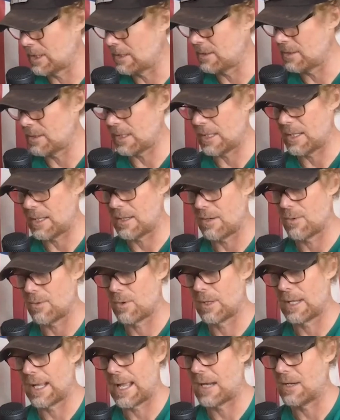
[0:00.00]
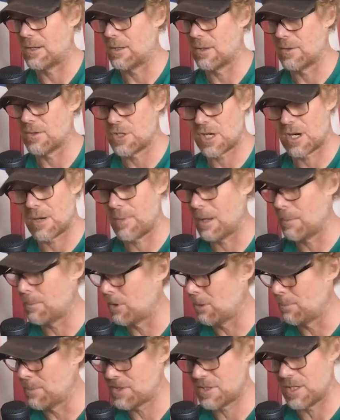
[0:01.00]
in Orlando, Jeremy
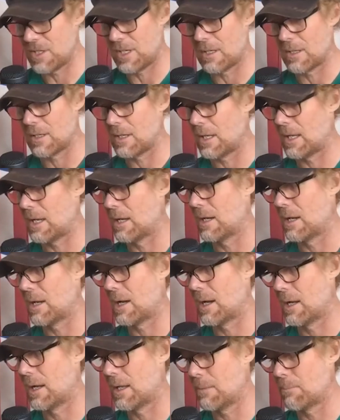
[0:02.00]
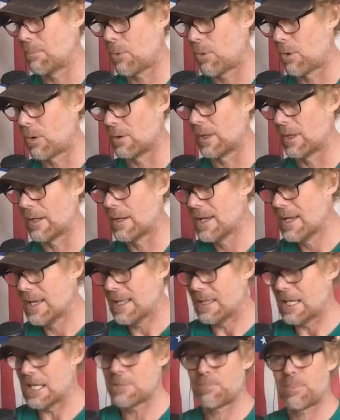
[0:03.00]
Ebobisse in Portland.
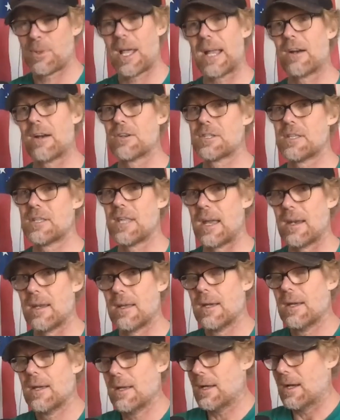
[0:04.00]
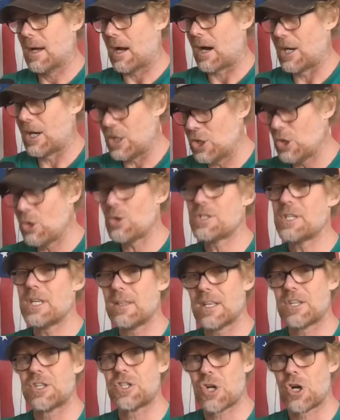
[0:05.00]
These players that are using
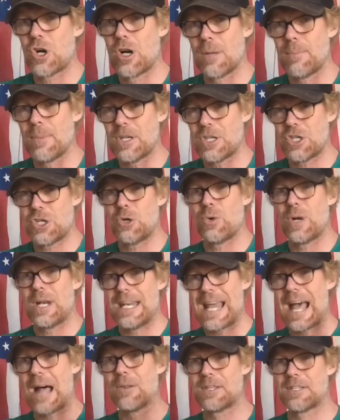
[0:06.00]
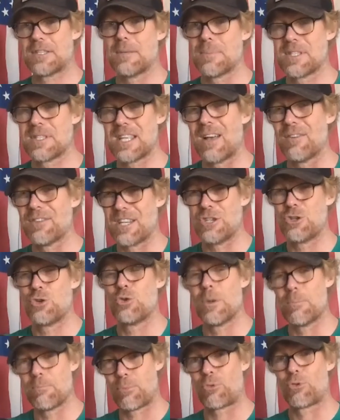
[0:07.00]
this tournament to announce themselves and
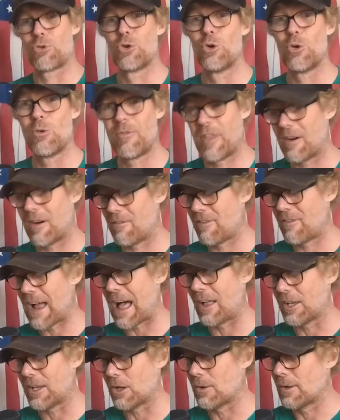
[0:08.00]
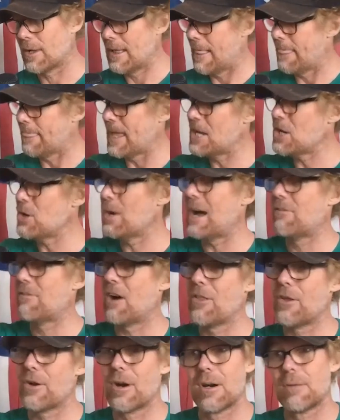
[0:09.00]
to improve their value. Then you have
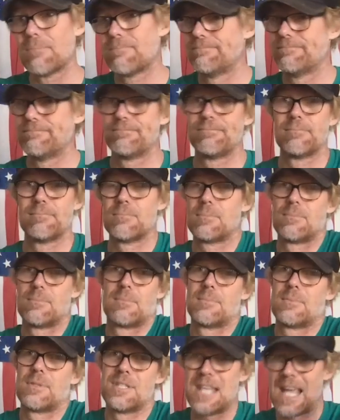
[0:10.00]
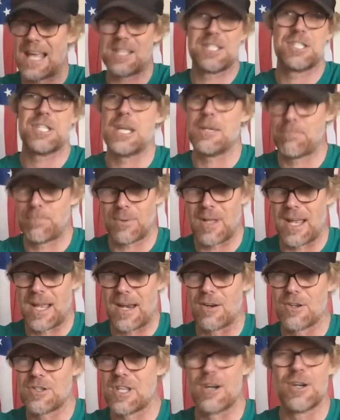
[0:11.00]
other tested
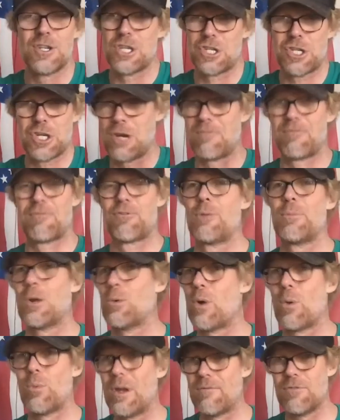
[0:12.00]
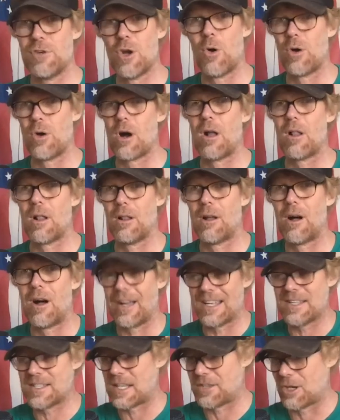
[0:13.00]
players that are just confirming what we've known all
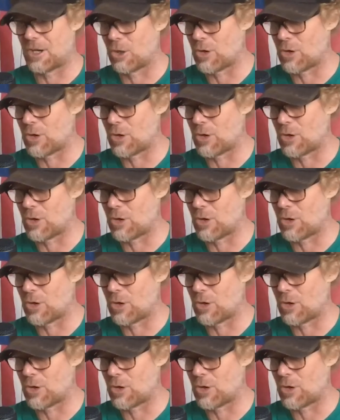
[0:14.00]
along, is that they're